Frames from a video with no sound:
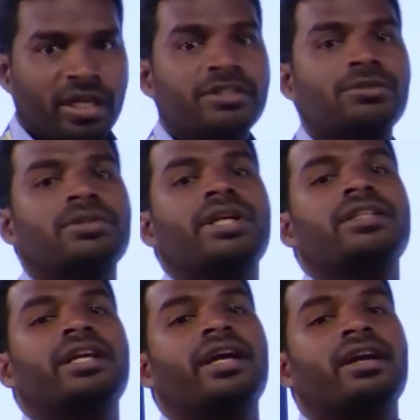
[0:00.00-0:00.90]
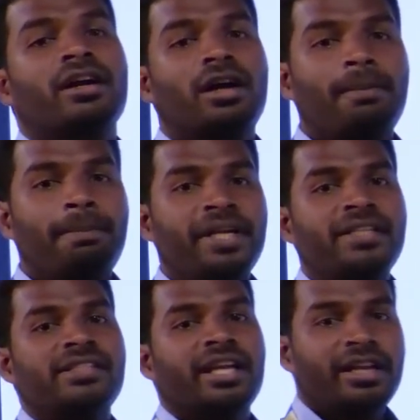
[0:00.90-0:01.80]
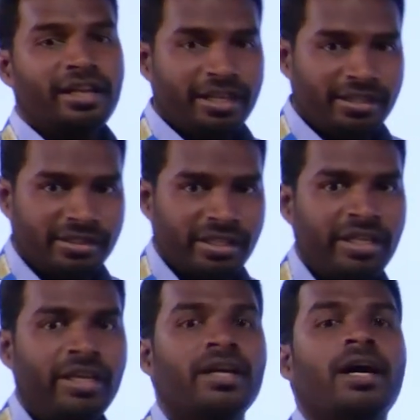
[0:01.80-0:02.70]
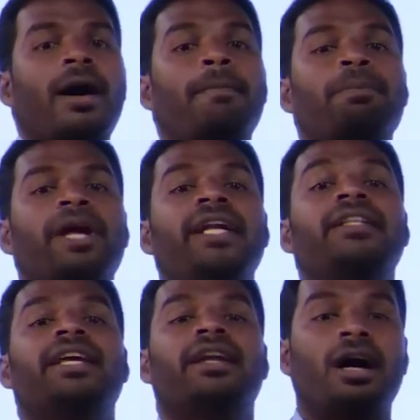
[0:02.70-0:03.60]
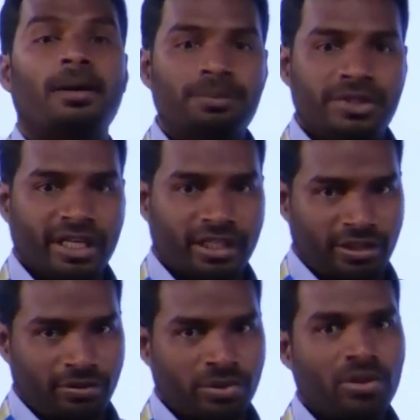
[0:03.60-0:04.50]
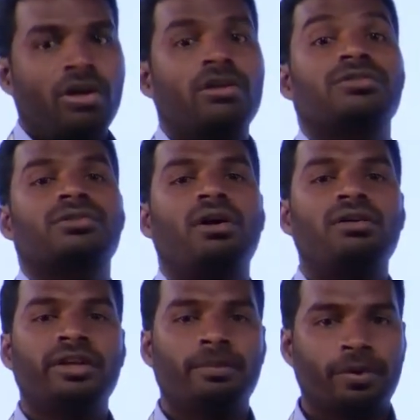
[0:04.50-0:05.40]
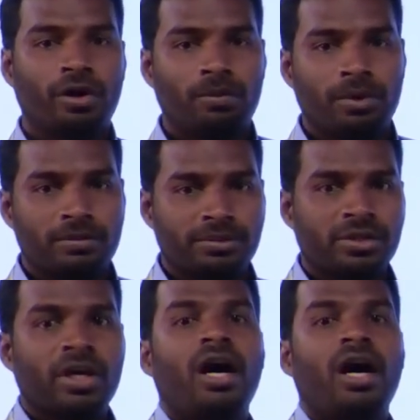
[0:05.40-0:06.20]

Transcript: so that the companies can easily obtain their objectives and solve the problems,